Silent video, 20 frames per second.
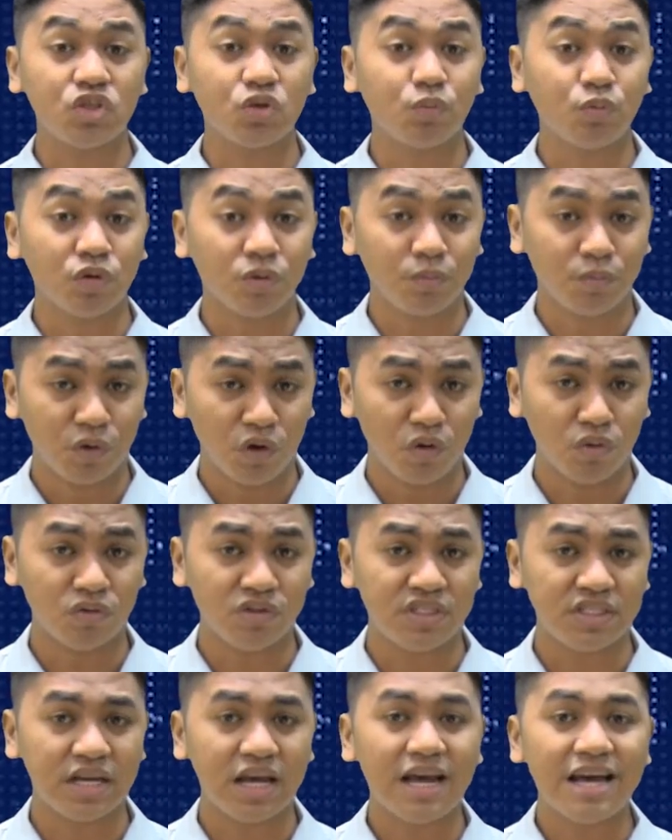to
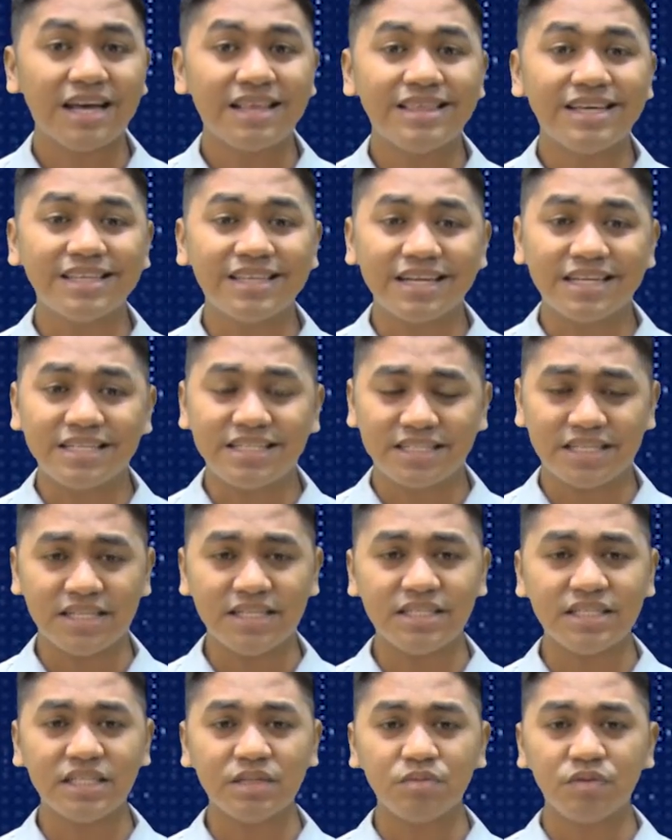propose that a
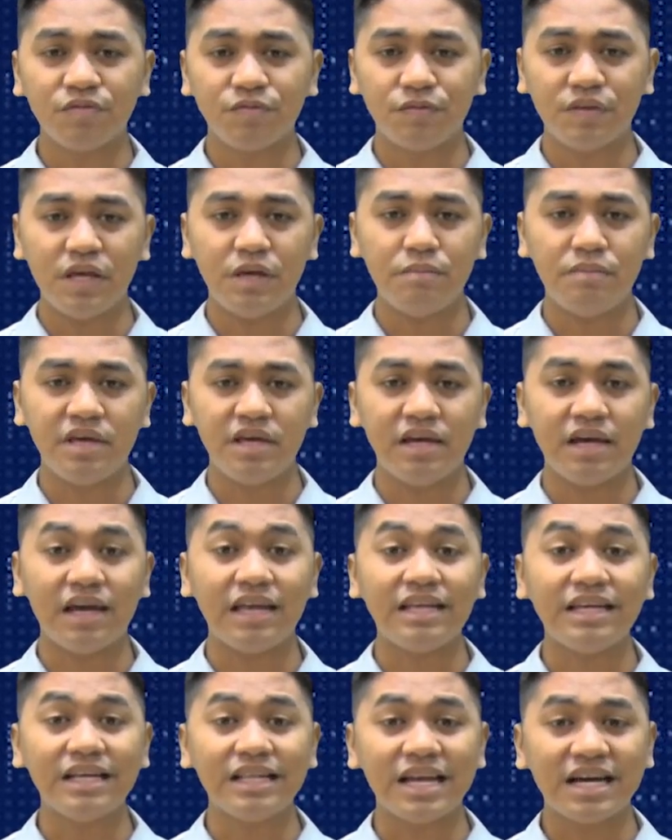system of naming
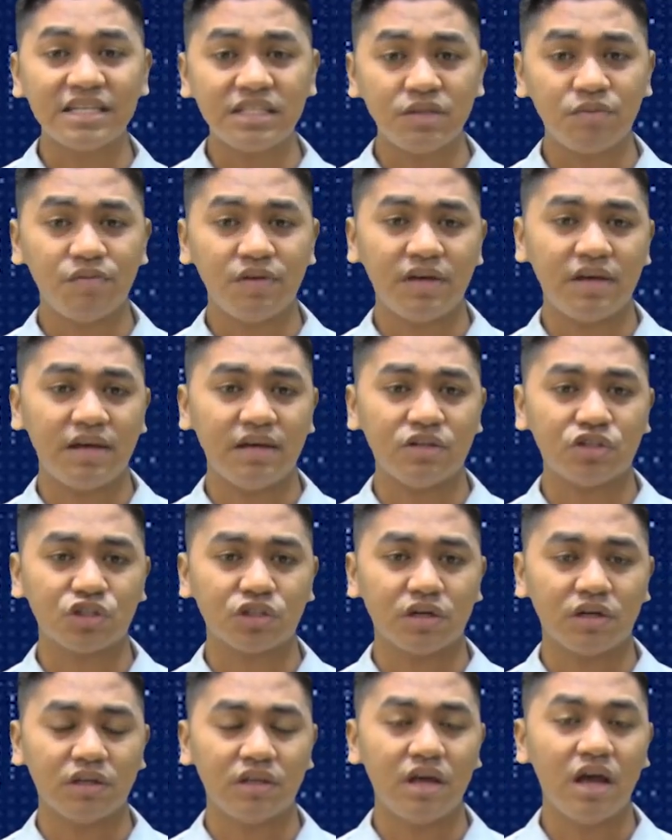and
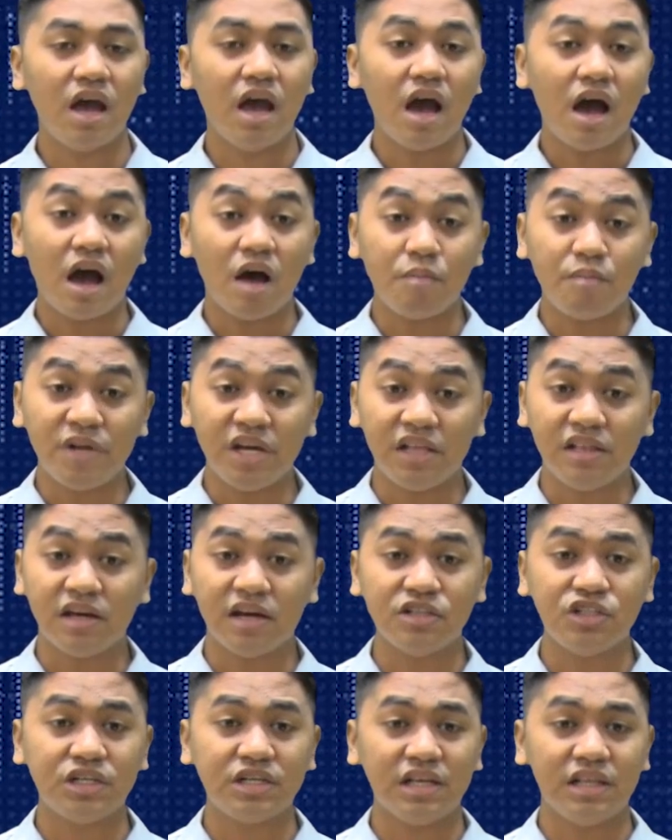classification of
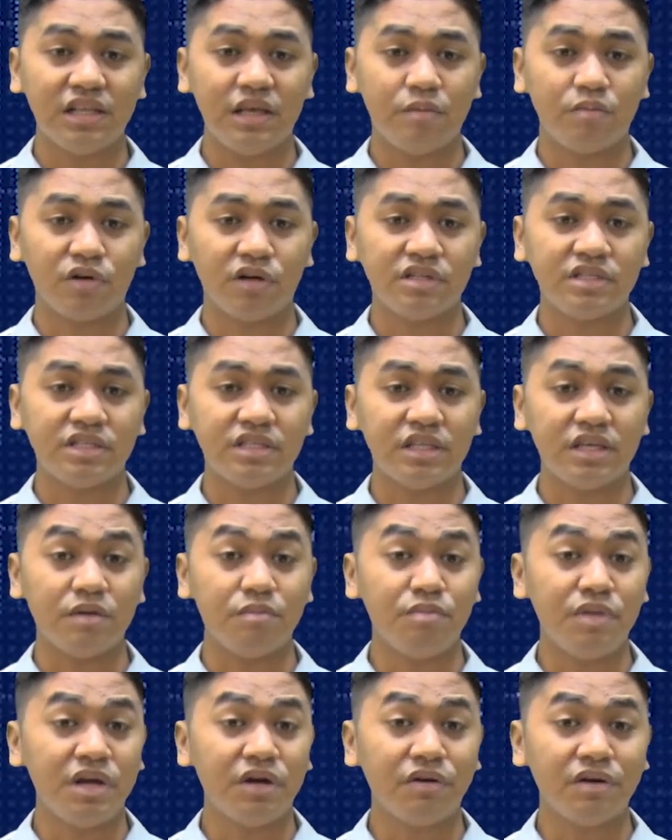biological diversity
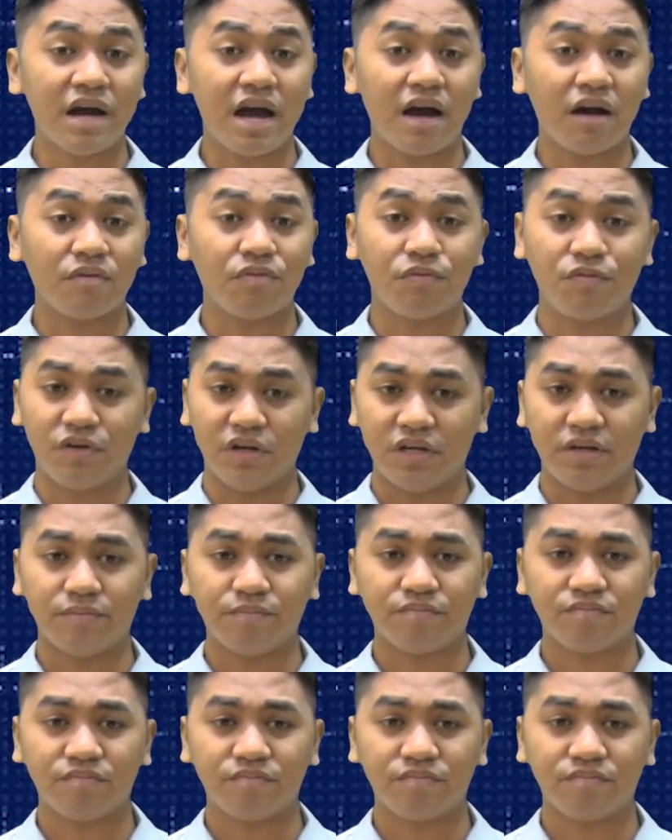be rank-free.